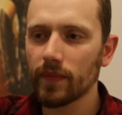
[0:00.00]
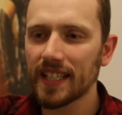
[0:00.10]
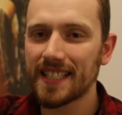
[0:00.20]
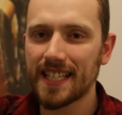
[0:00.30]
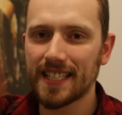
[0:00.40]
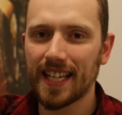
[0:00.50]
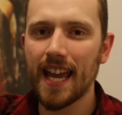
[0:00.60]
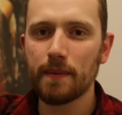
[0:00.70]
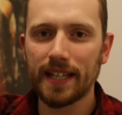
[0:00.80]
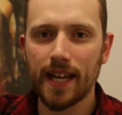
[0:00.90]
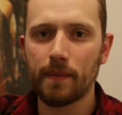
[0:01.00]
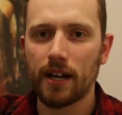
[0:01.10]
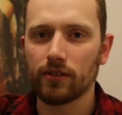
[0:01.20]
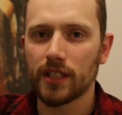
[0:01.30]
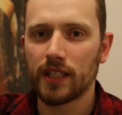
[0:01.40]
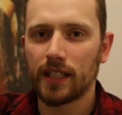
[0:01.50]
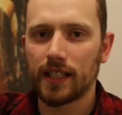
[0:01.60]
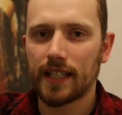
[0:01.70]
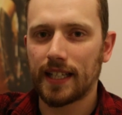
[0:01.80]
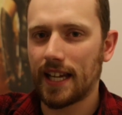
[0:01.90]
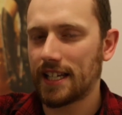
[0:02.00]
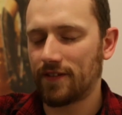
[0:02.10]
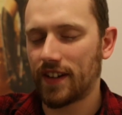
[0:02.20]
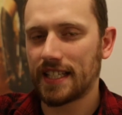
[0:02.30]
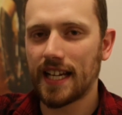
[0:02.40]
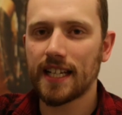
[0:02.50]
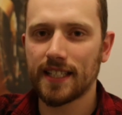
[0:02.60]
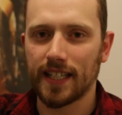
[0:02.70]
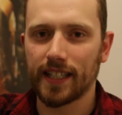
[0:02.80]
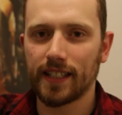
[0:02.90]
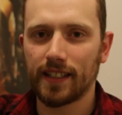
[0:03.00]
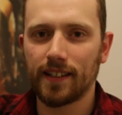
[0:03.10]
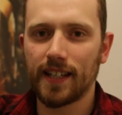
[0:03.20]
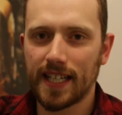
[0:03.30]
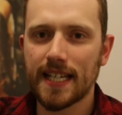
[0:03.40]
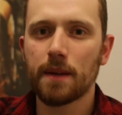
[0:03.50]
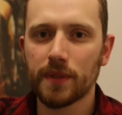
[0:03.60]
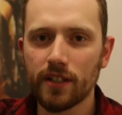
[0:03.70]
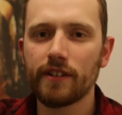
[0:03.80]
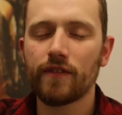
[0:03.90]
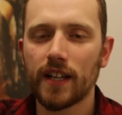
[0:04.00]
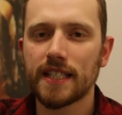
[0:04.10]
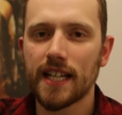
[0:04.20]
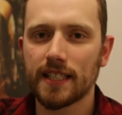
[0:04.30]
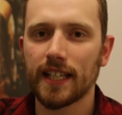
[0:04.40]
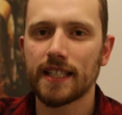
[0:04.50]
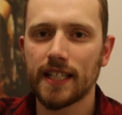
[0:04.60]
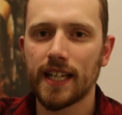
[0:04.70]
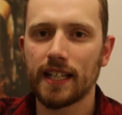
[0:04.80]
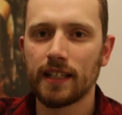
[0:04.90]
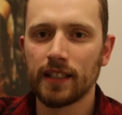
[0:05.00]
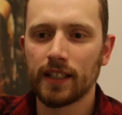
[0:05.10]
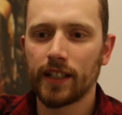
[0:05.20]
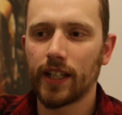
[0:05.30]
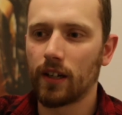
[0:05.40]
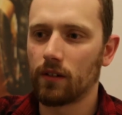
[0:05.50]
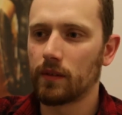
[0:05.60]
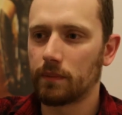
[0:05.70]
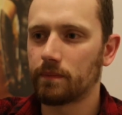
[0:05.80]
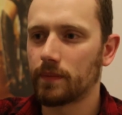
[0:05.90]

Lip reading: since the game had come out, and that is fantastic. It is absolutely fantastic seeing, you know,